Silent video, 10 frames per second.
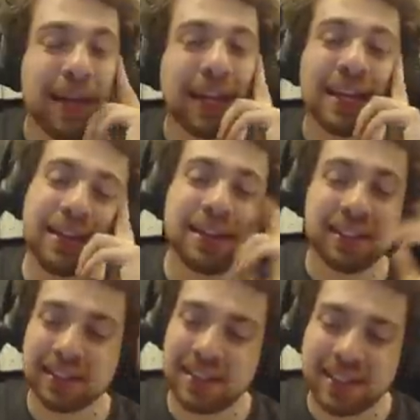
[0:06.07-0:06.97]
Mege
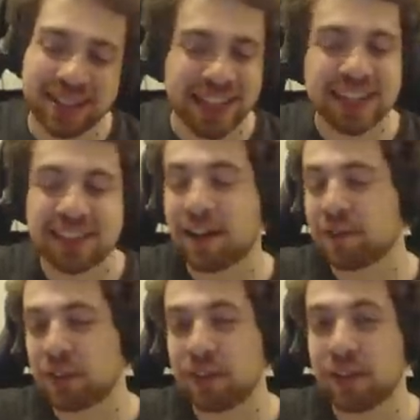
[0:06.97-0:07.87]
here. This is the night
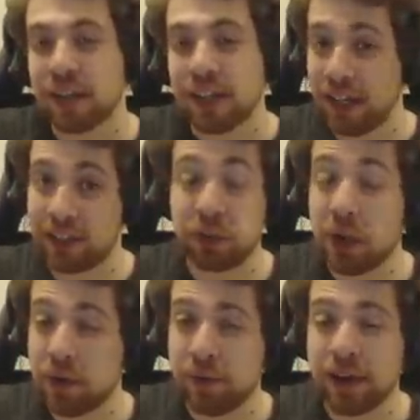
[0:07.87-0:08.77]
after the E3
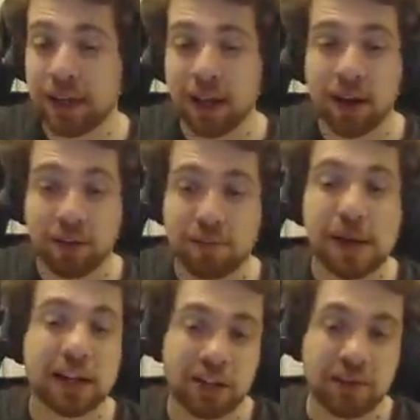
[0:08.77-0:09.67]
reveal of
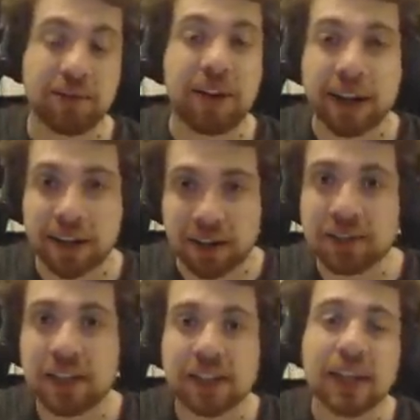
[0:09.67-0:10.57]
Marching Fire
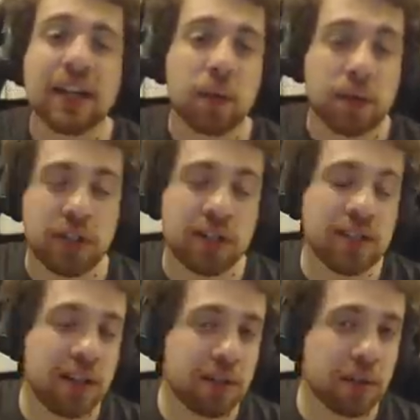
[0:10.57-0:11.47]
content, which is
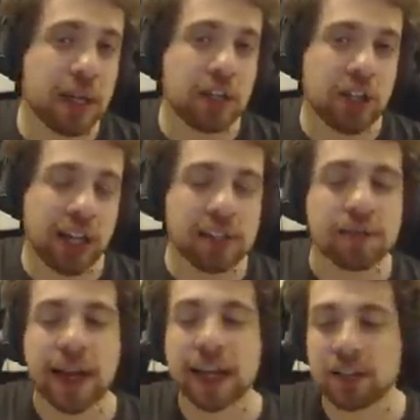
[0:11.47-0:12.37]
the new Chinese
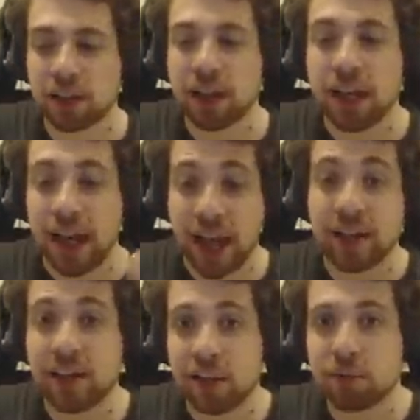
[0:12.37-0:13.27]
faction
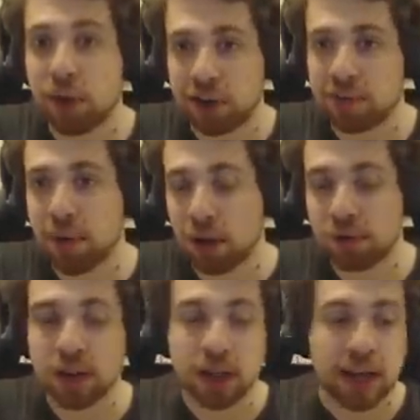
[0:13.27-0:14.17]
and the new Breach
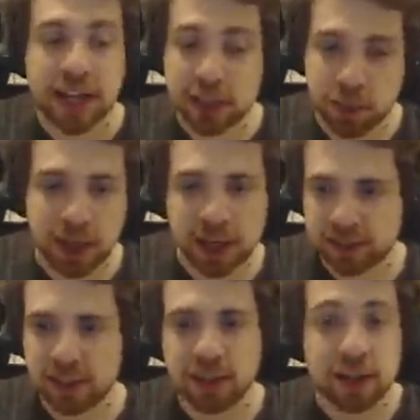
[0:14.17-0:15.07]
mode, as well as
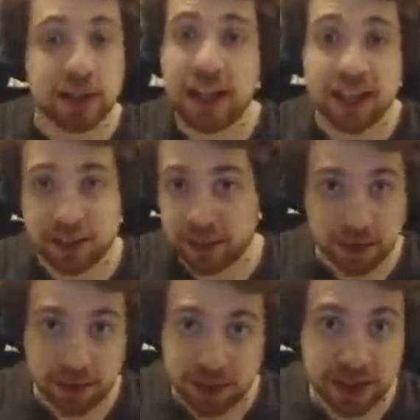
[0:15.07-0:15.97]
the
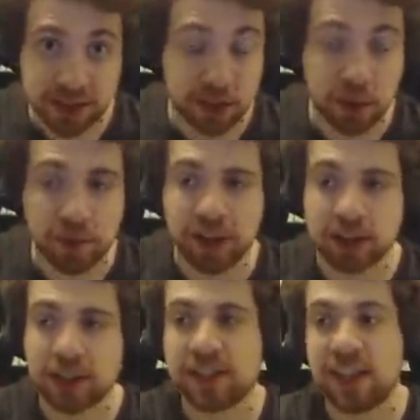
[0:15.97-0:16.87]
lesser
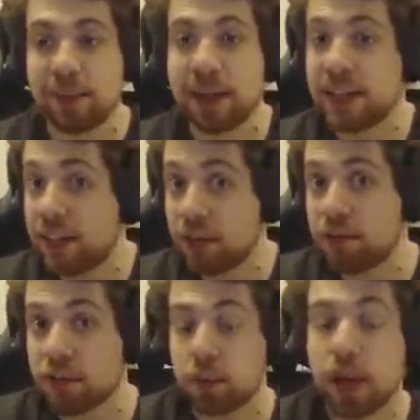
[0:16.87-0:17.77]
reveal, let's say, but it's
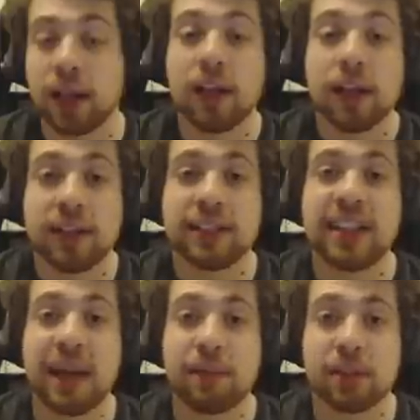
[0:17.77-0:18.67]
huge as well, that the
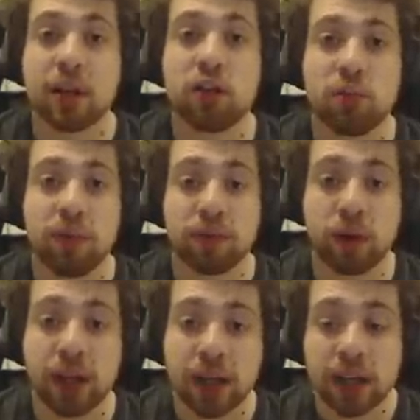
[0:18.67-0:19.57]
game is going to be
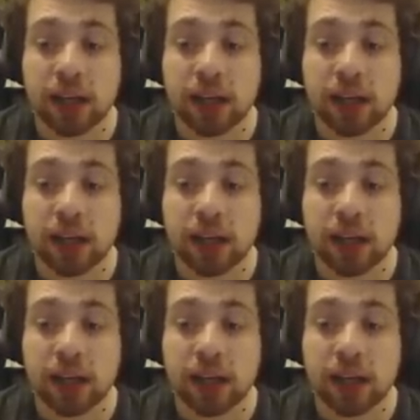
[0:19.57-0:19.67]
free.